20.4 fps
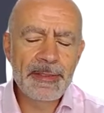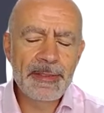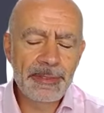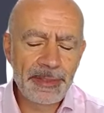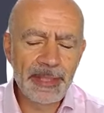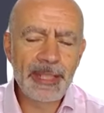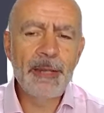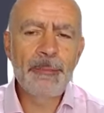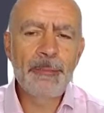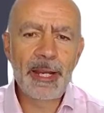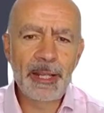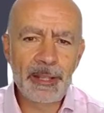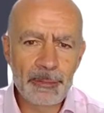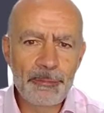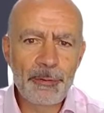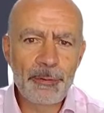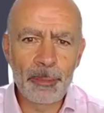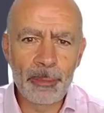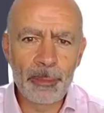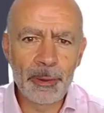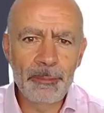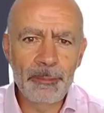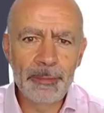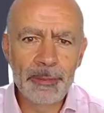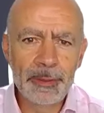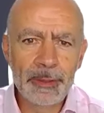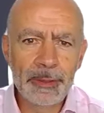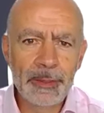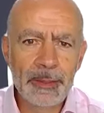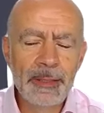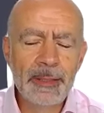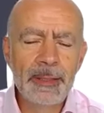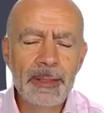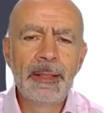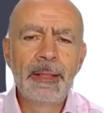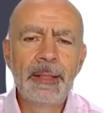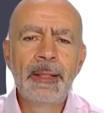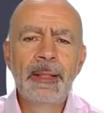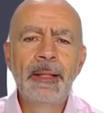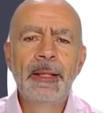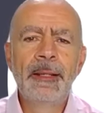Think about the problem,
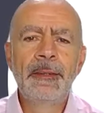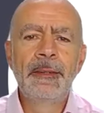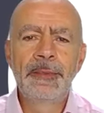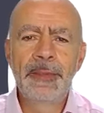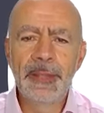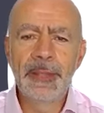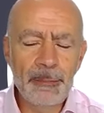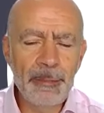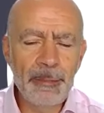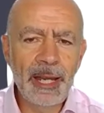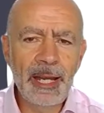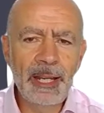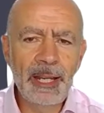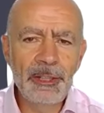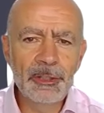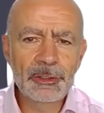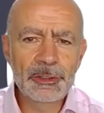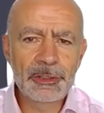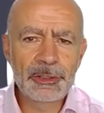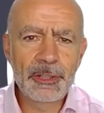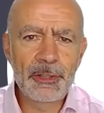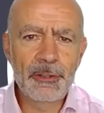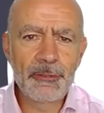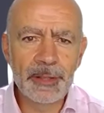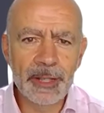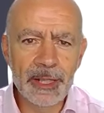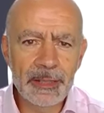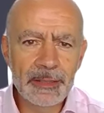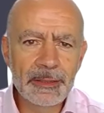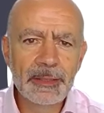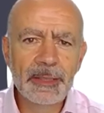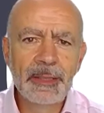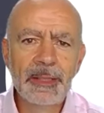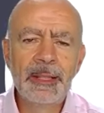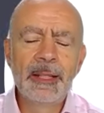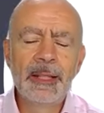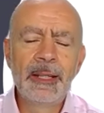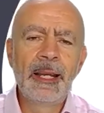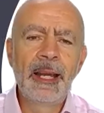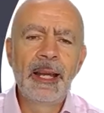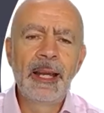think about how you're solving it.
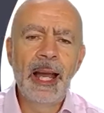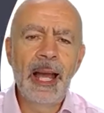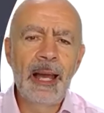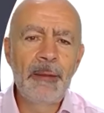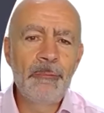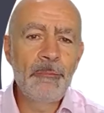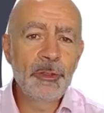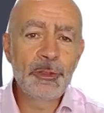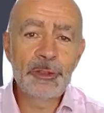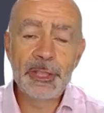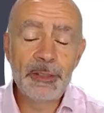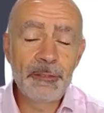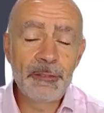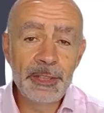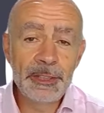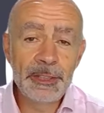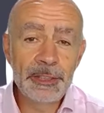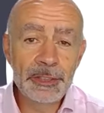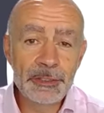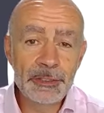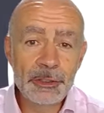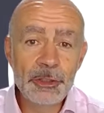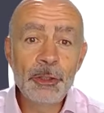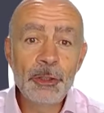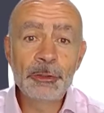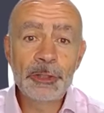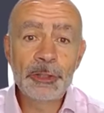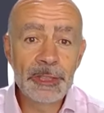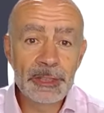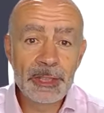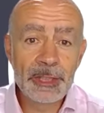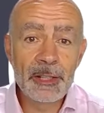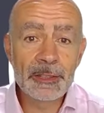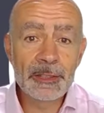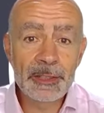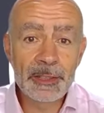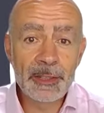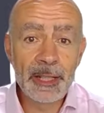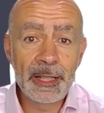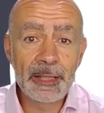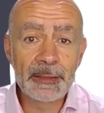And most innovations usually start
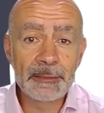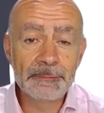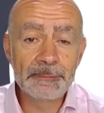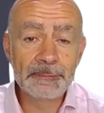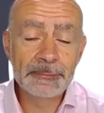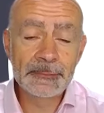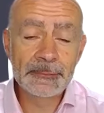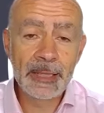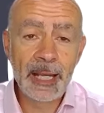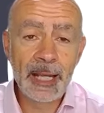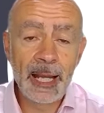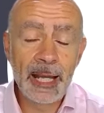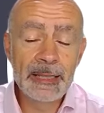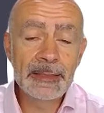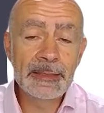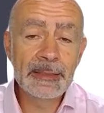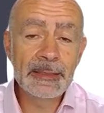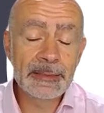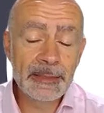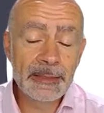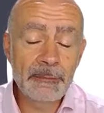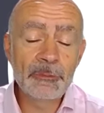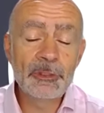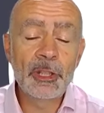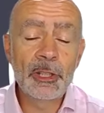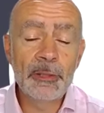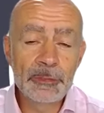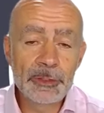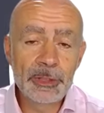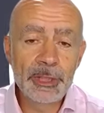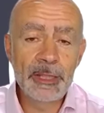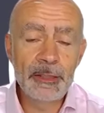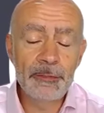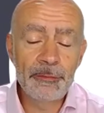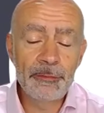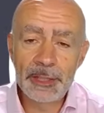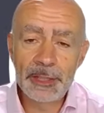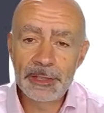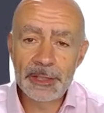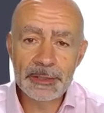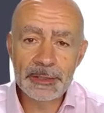there. And sometimes the
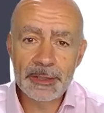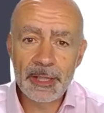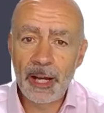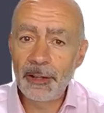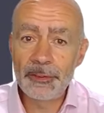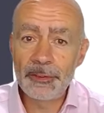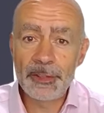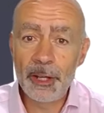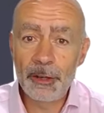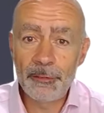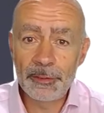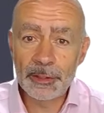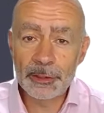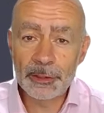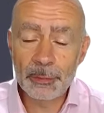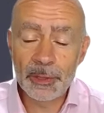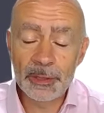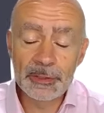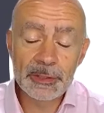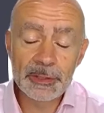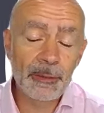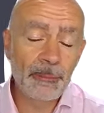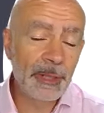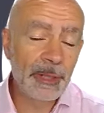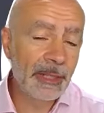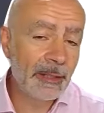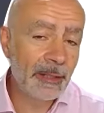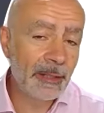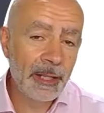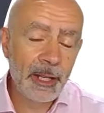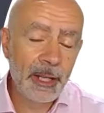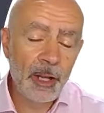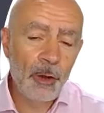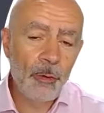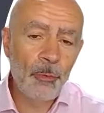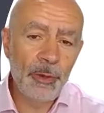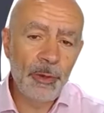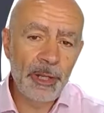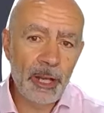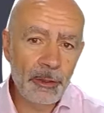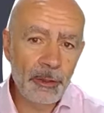innovations aren't the obvious ones. I mean,
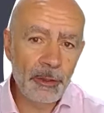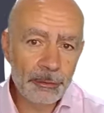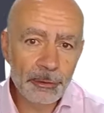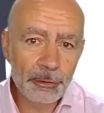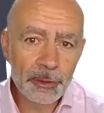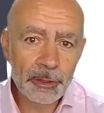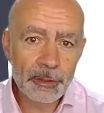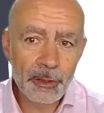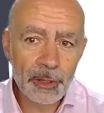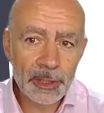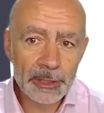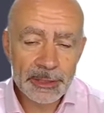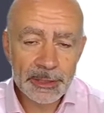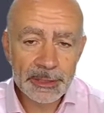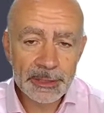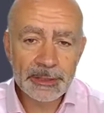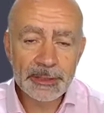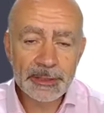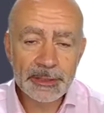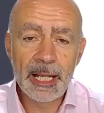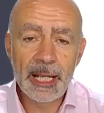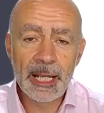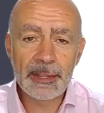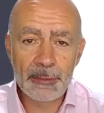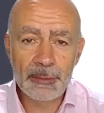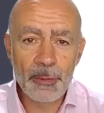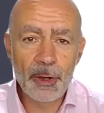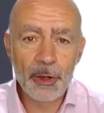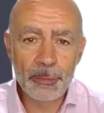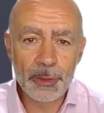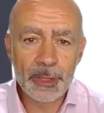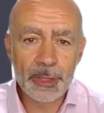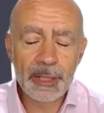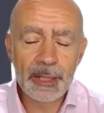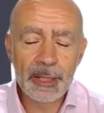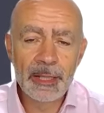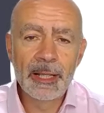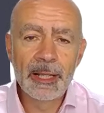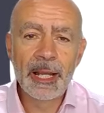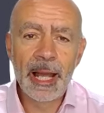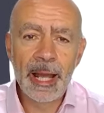we're going through a crisis at the moment,
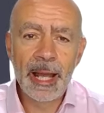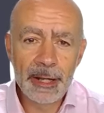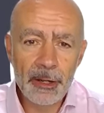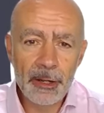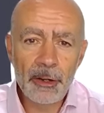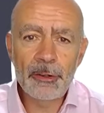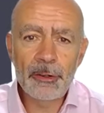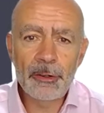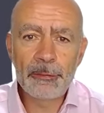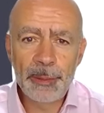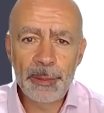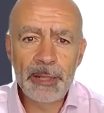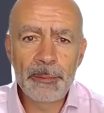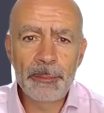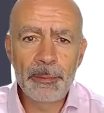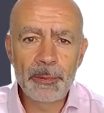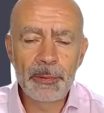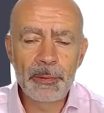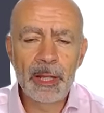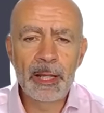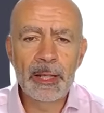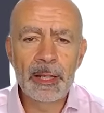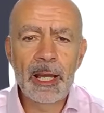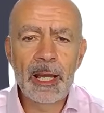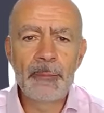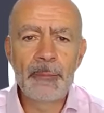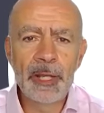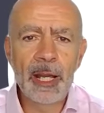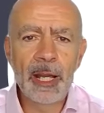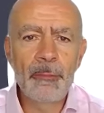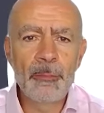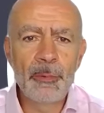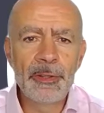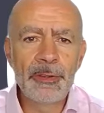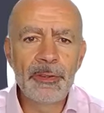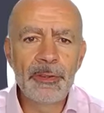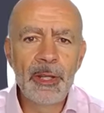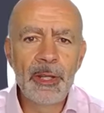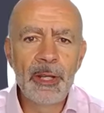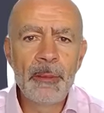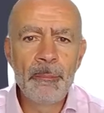and a lot of people are coming up with
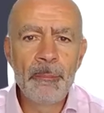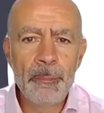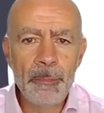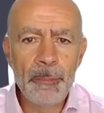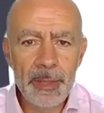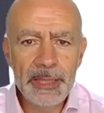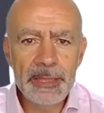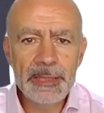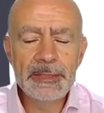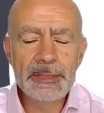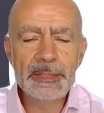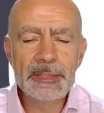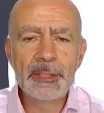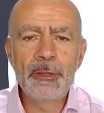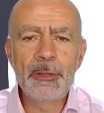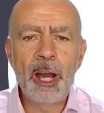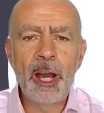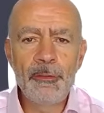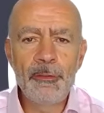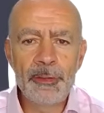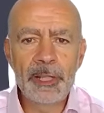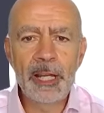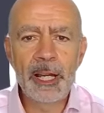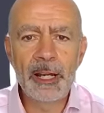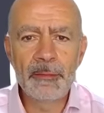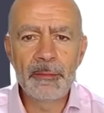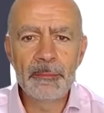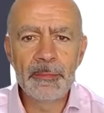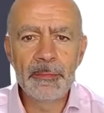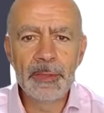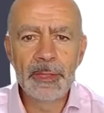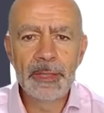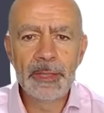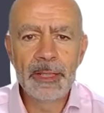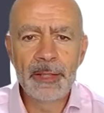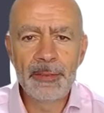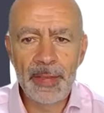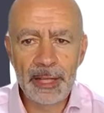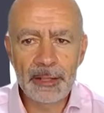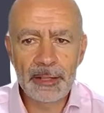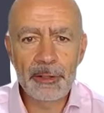means to overcome
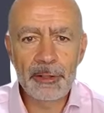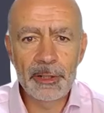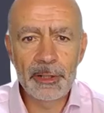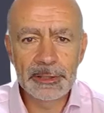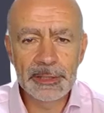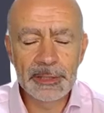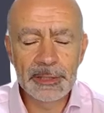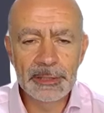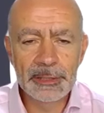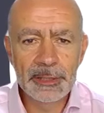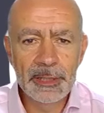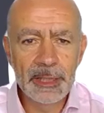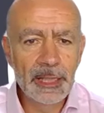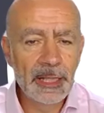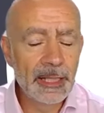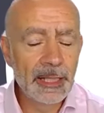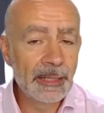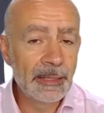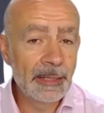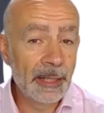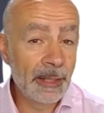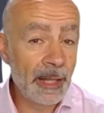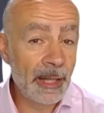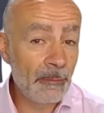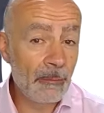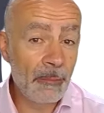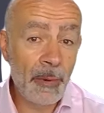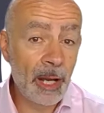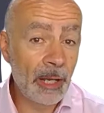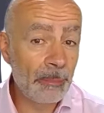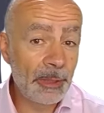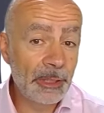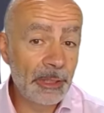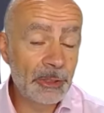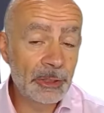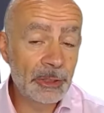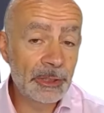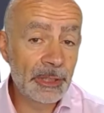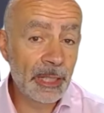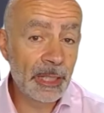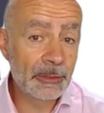that crisis. Now, that might be
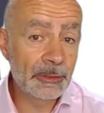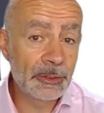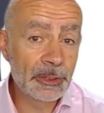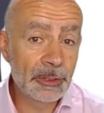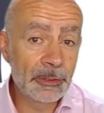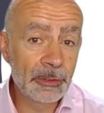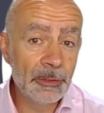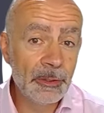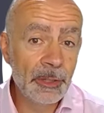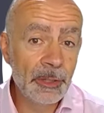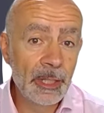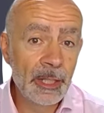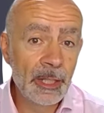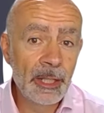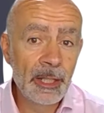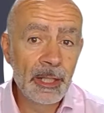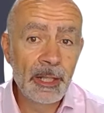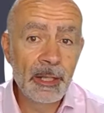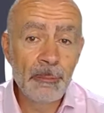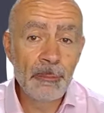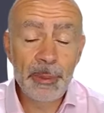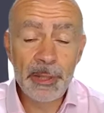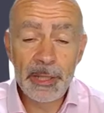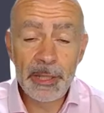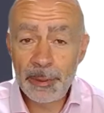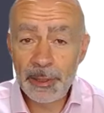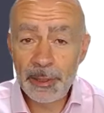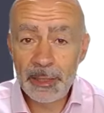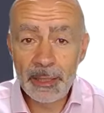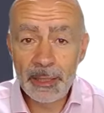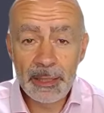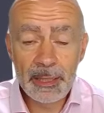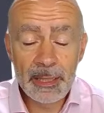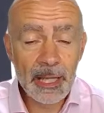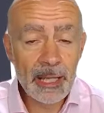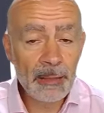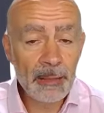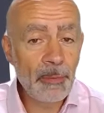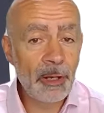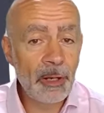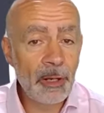just down to PPE,
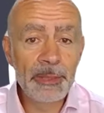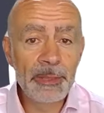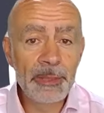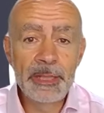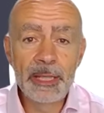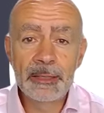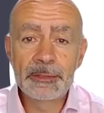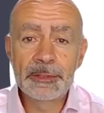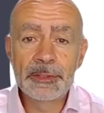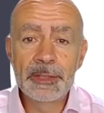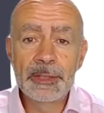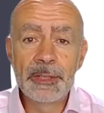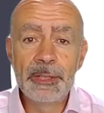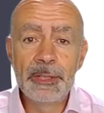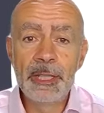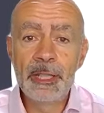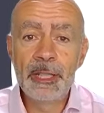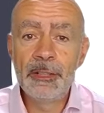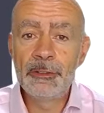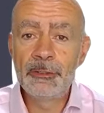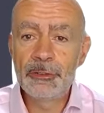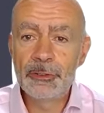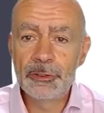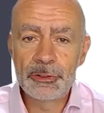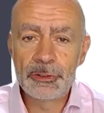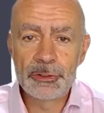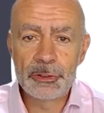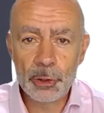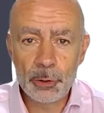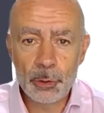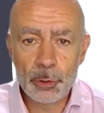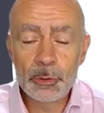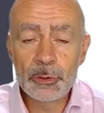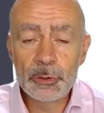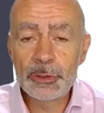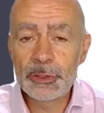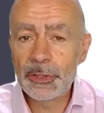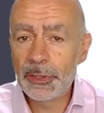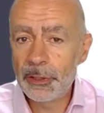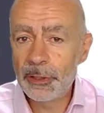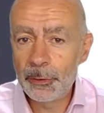it might be down to the tools
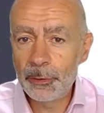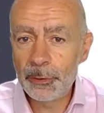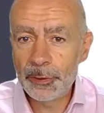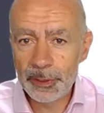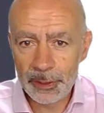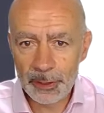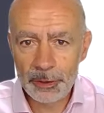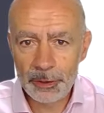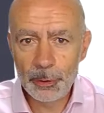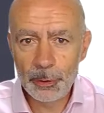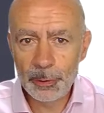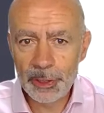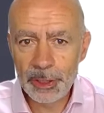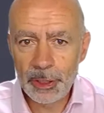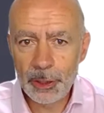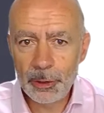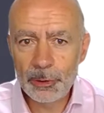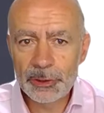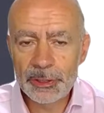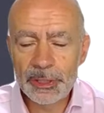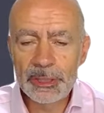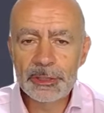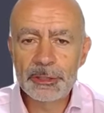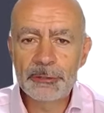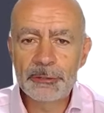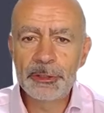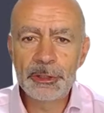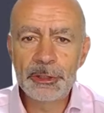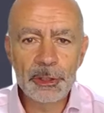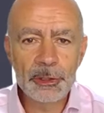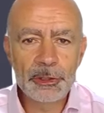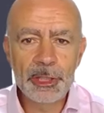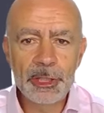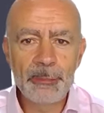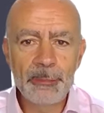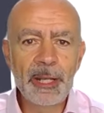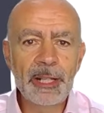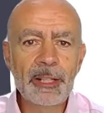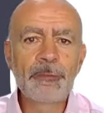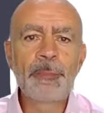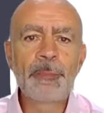that you're using to reduce the
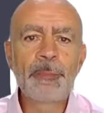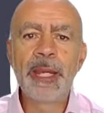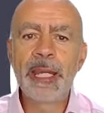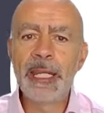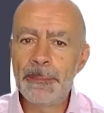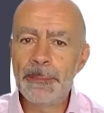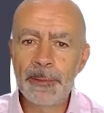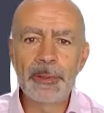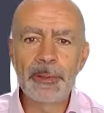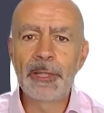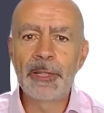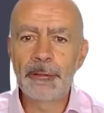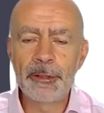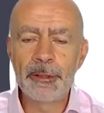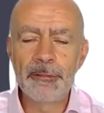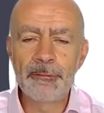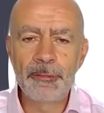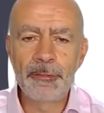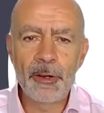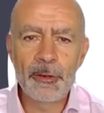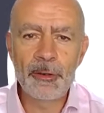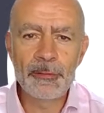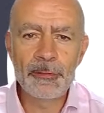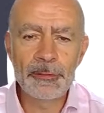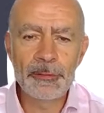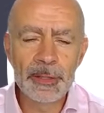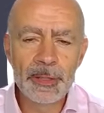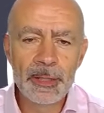amount of people that are involved.